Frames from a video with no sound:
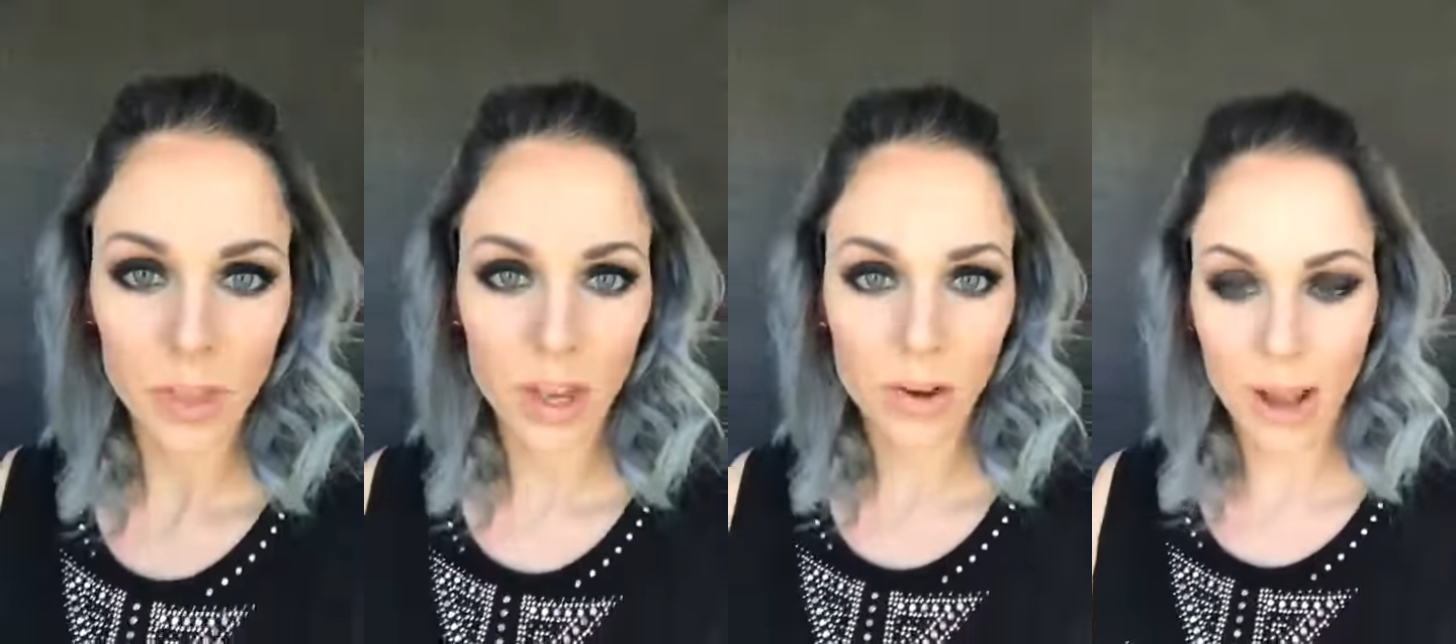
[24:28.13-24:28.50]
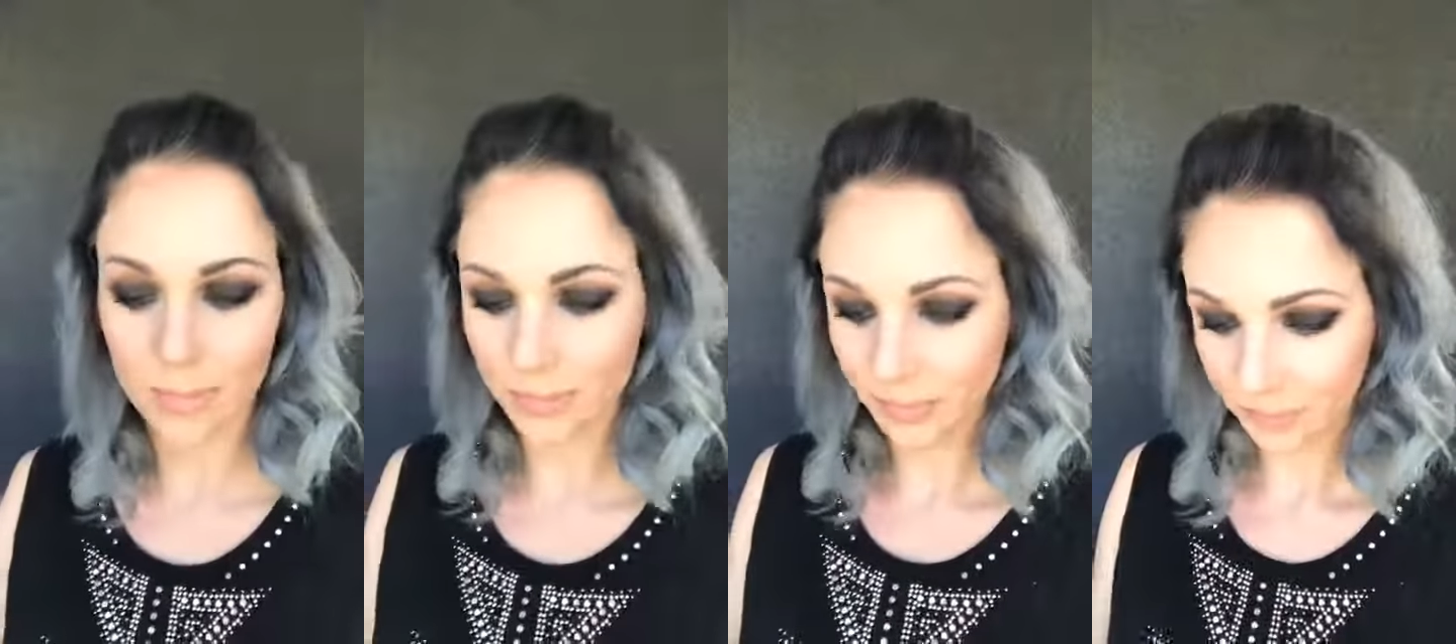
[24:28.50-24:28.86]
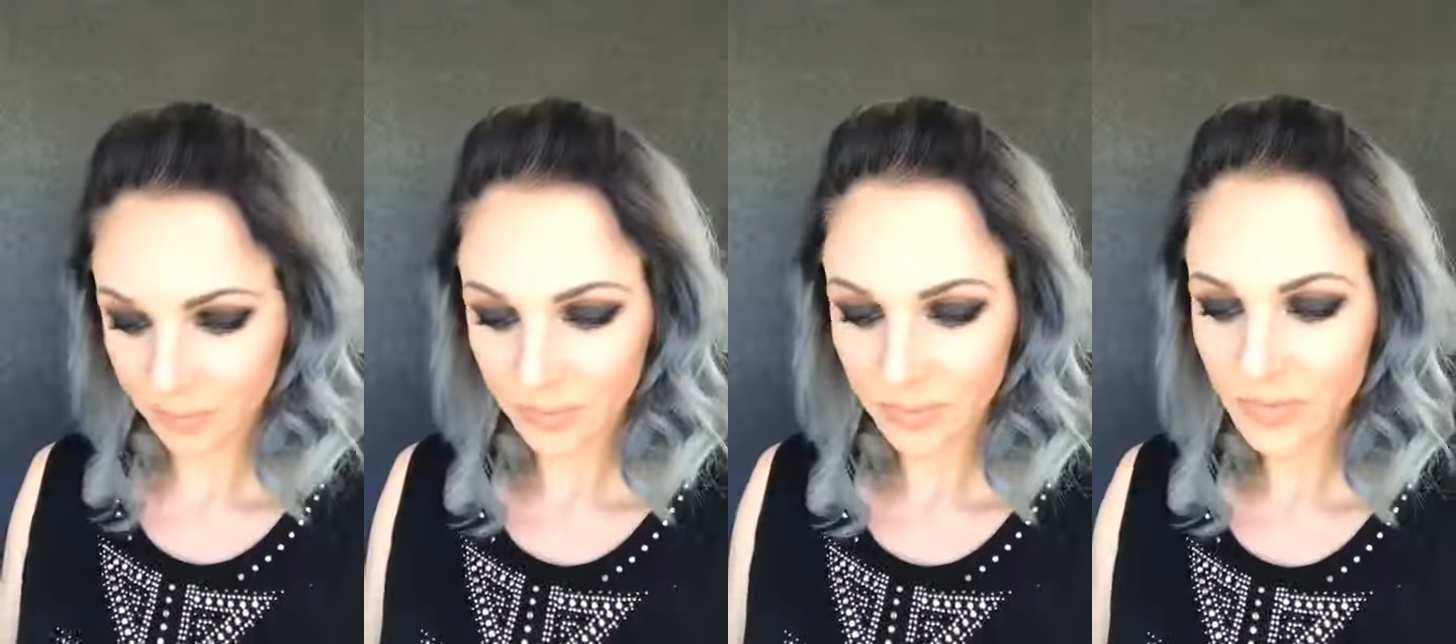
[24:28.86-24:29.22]
Okay,
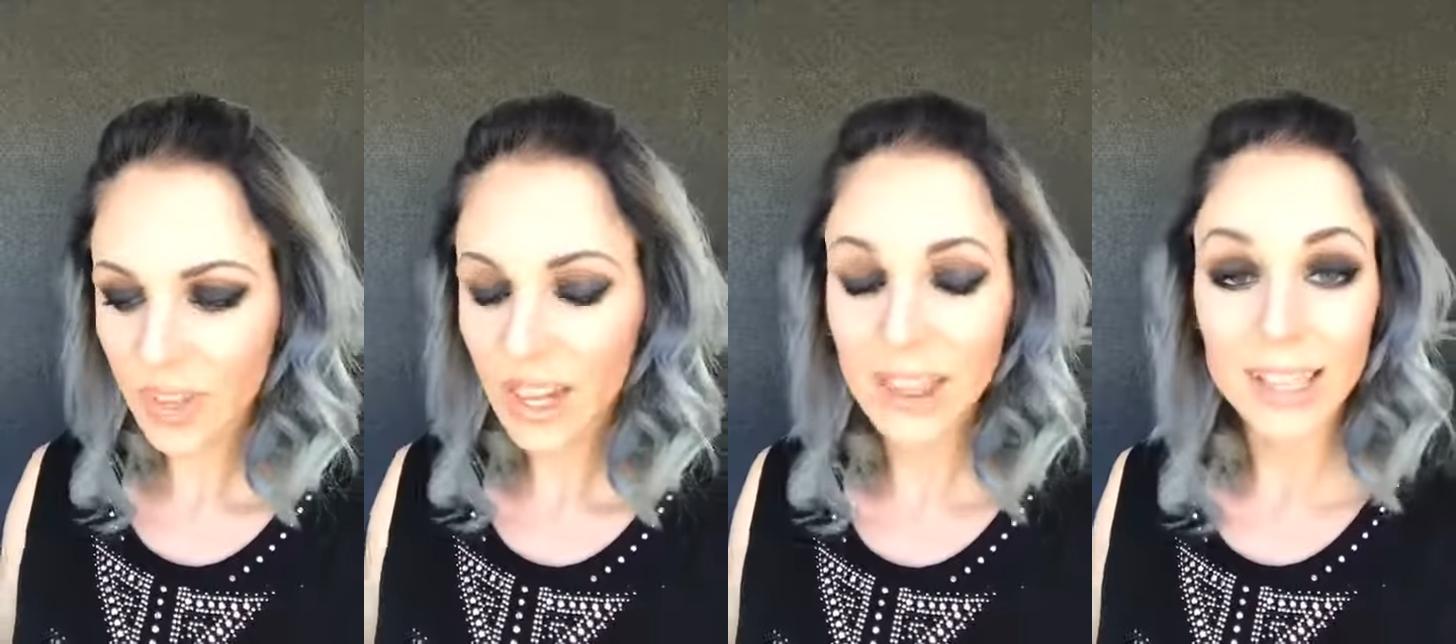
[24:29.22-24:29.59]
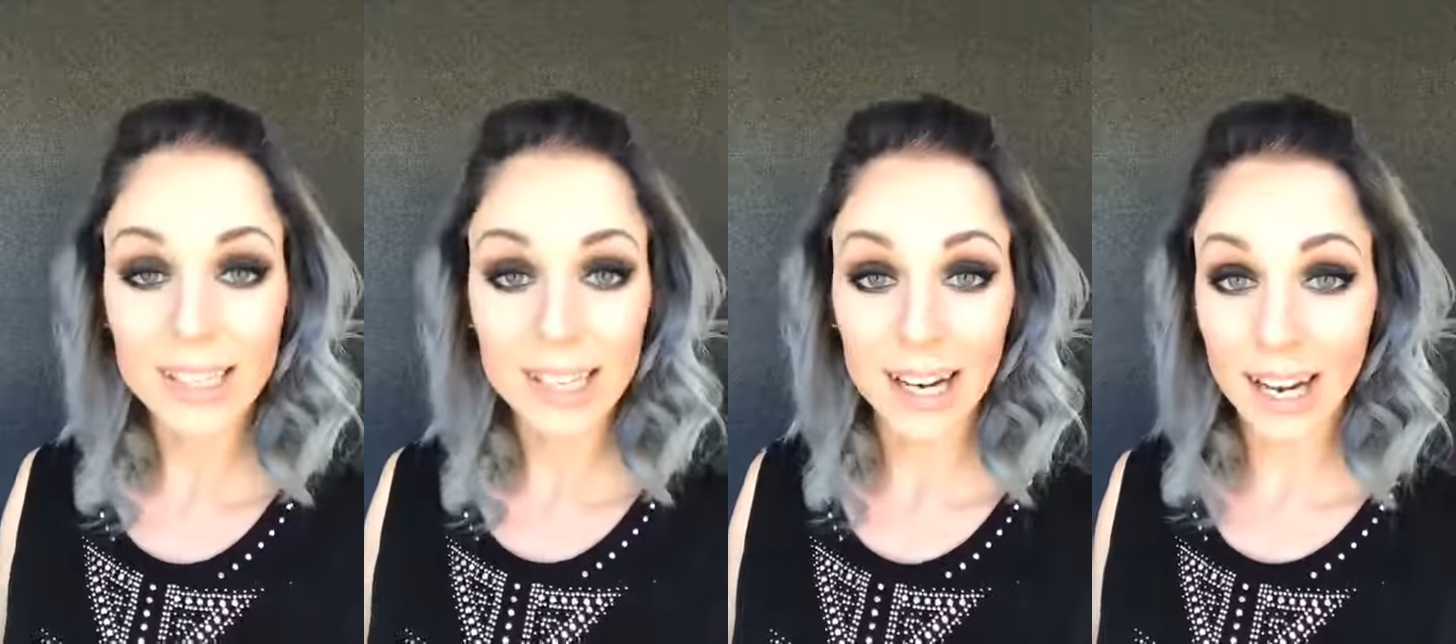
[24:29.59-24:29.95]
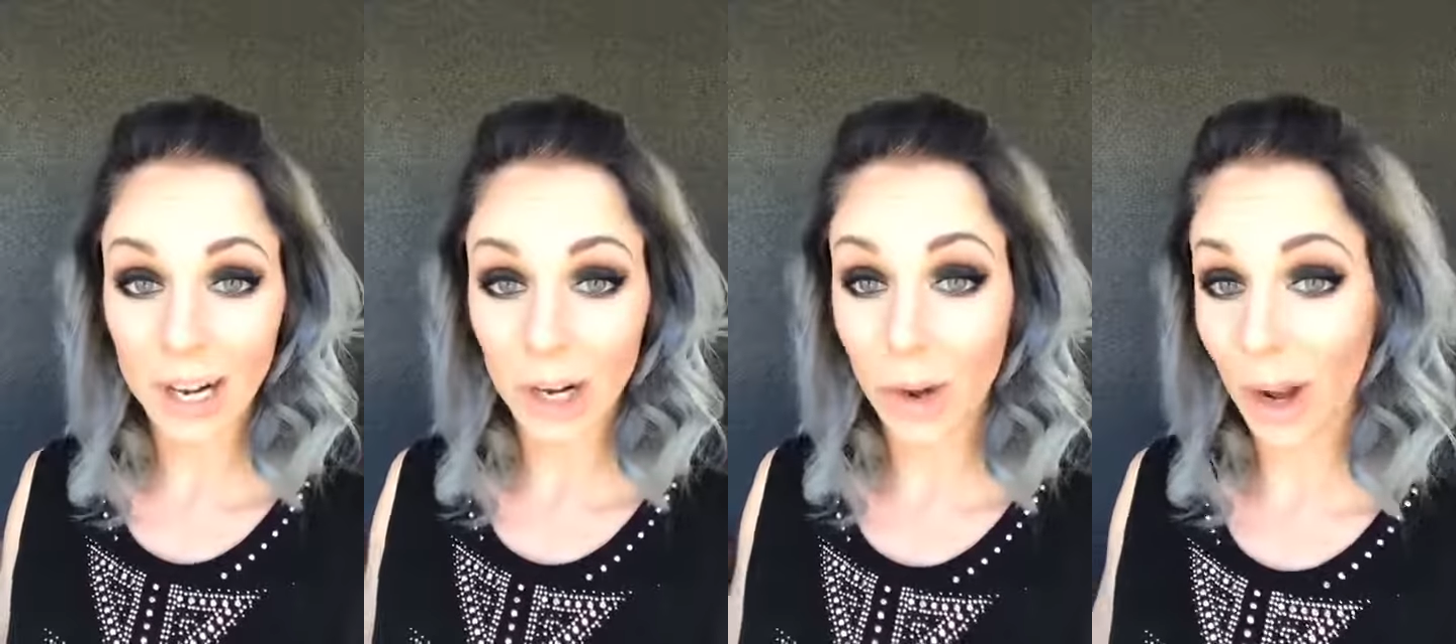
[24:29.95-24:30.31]
that's it. I
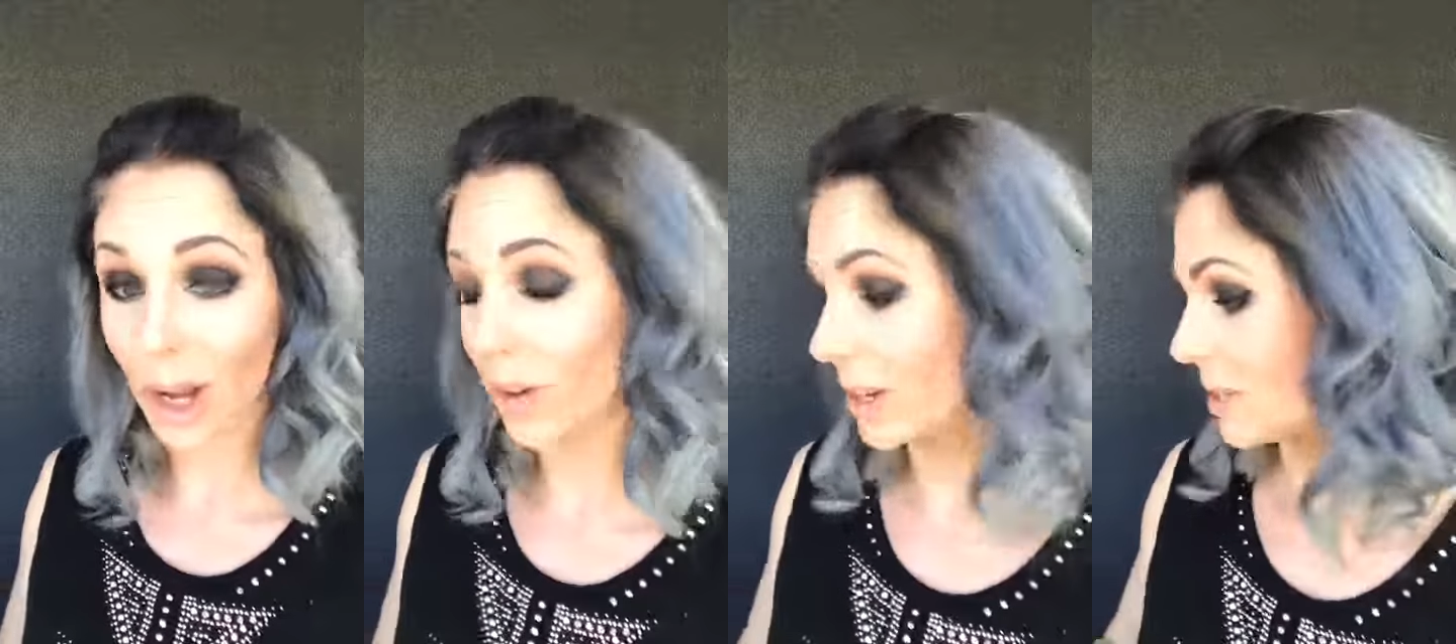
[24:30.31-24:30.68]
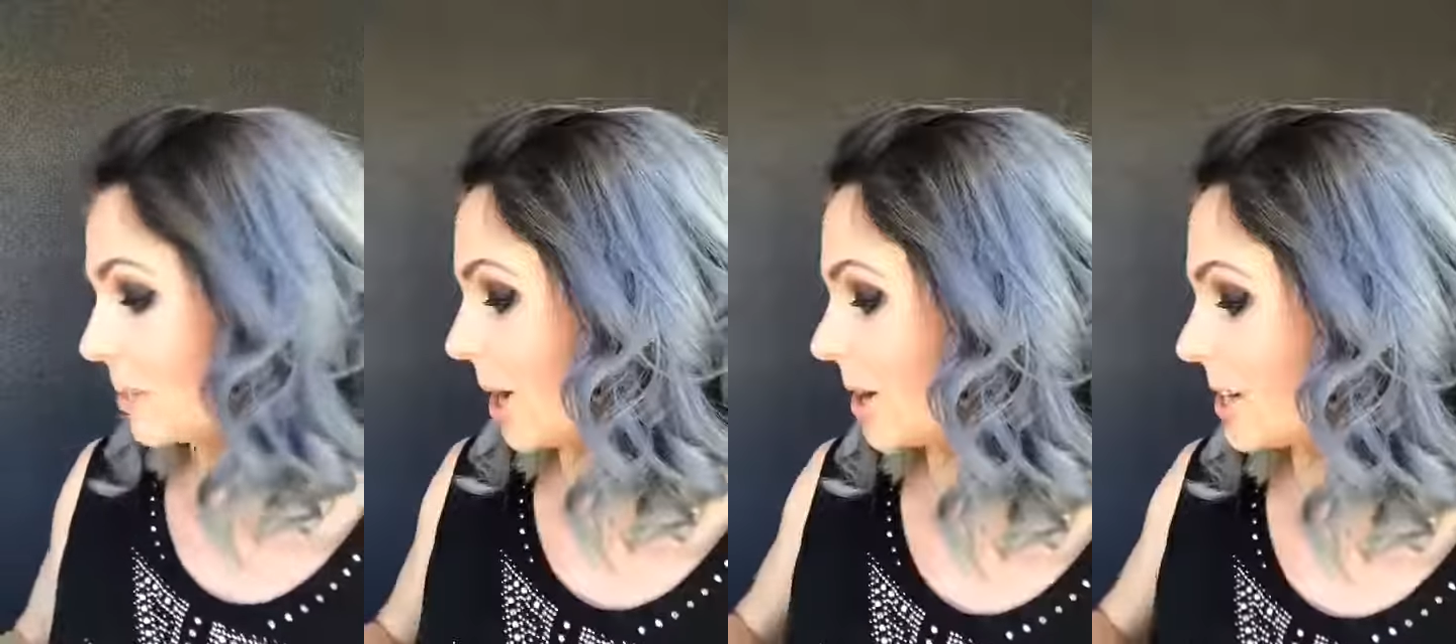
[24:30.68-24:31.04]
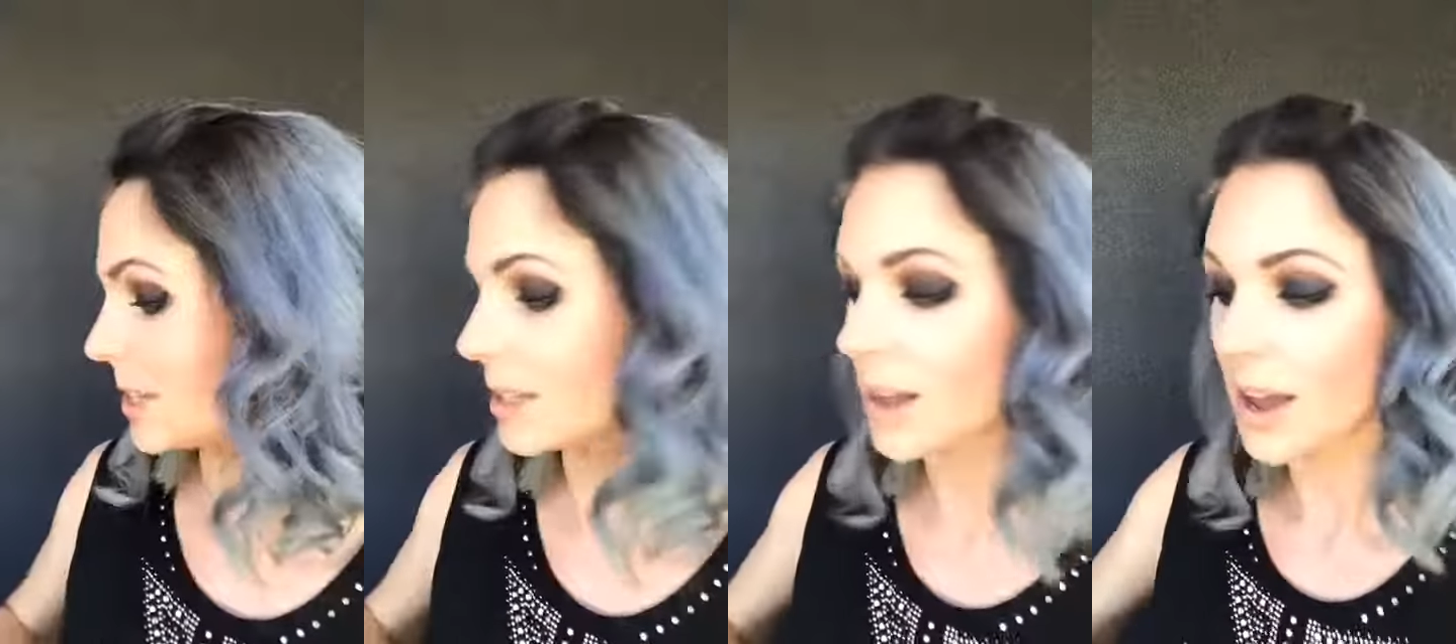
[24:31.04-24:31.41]
gotta go. I gotta run some
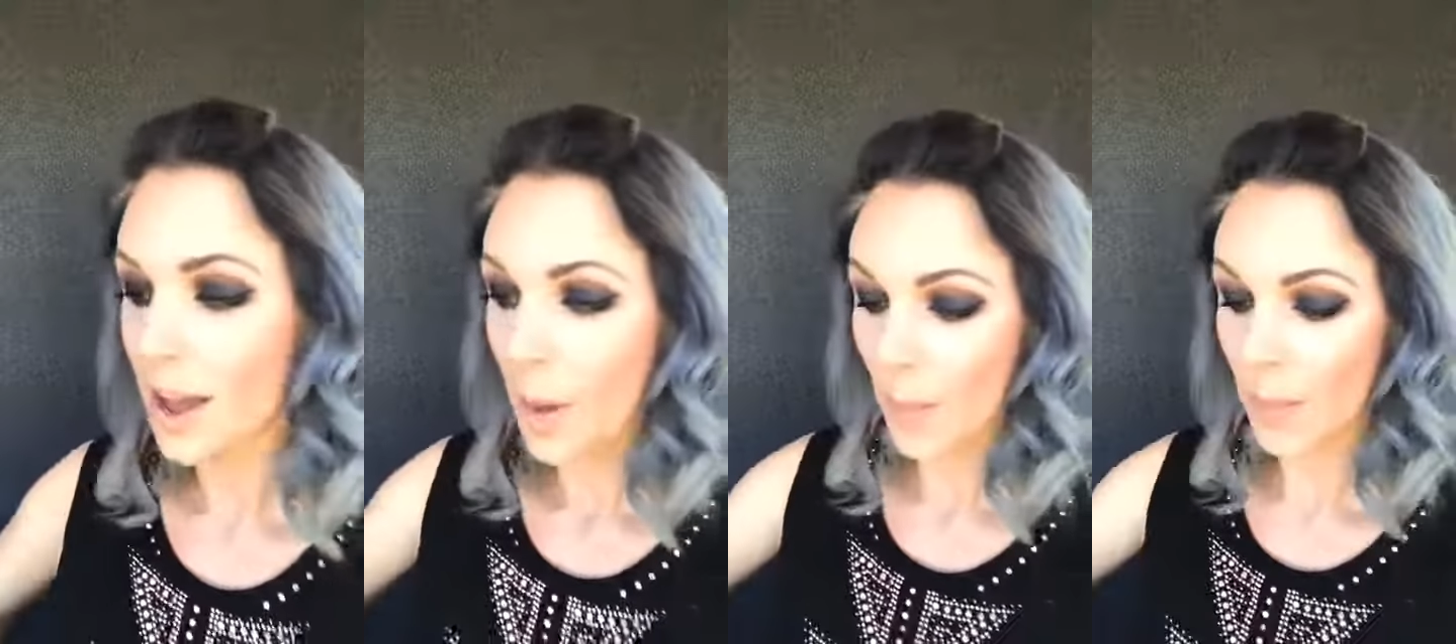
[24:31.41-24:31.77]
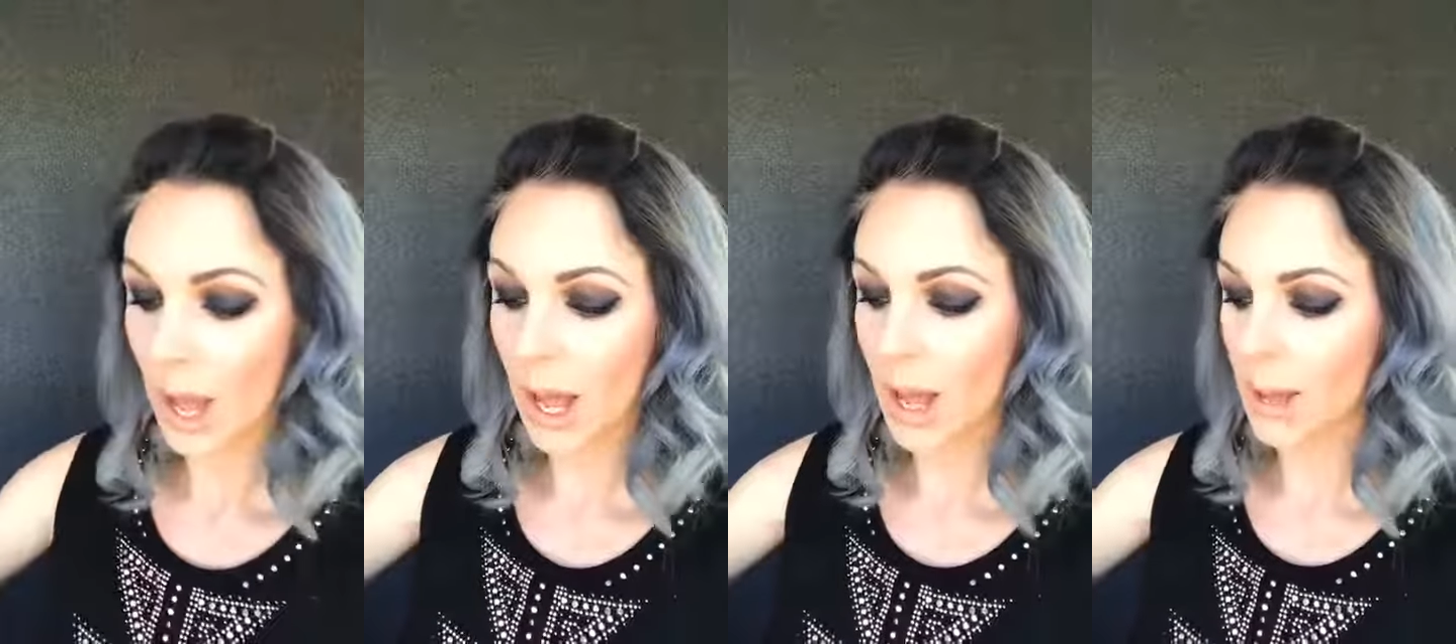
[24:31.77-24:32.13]
errands. But